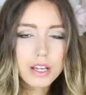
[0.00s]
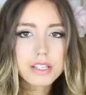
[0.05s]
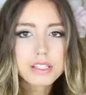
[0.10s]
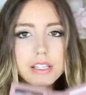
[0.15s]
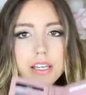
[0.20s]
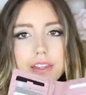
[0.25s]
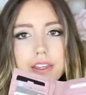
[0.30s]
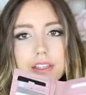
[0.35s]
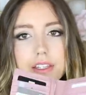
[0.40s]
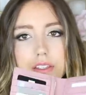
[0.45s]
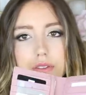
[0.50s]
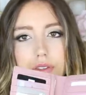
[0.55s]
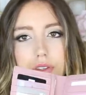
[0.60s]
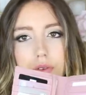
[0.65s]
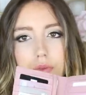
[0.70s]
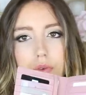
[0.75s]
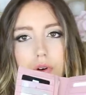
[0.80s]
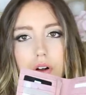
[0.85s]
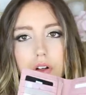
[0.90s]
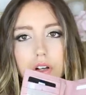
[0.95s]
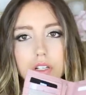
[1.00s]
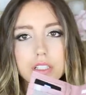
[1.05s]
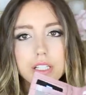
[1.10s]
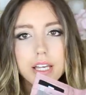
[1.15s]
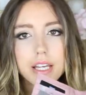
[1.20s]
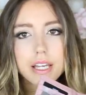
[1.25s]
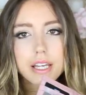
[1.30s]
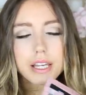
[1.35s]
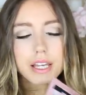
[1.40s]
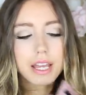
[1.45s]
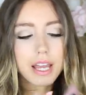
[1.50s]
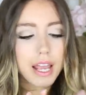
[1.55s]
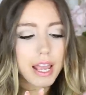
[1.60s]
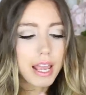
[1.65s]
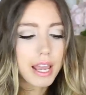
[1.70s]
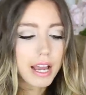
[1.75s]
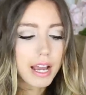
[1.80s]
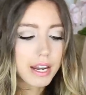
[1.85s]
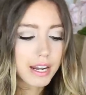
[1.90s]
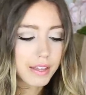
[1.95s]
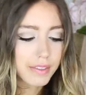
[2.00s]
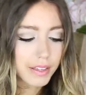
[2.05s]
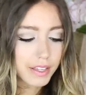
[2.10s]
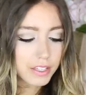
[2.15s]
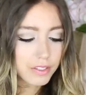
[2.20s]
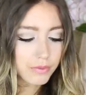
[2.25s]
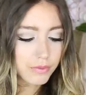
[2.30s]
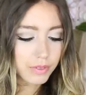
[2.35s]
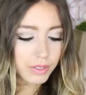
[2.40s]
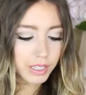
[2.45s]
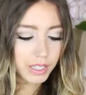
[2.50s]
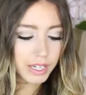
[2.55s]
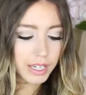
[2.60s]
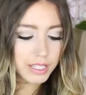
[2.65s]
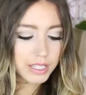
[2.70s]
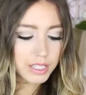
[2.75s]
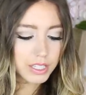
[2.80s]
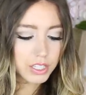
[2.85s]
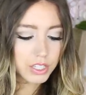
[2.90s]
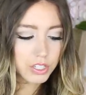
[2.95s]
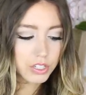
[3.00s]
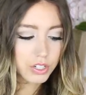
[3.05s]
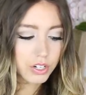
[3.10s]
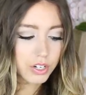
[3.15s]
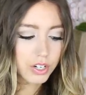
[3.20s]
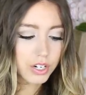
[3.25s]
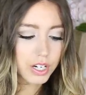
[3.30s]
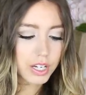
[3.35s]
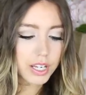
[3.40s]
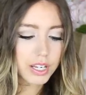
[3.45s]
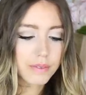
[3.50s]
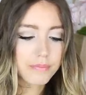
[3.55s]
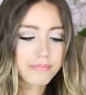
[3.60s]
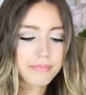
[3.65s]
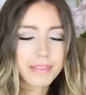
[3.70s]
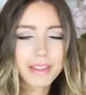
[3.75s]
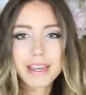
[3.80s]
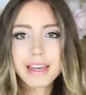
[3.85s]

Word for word: So yeah, this is what the wall looks like. And I think it's really nice and sturdy.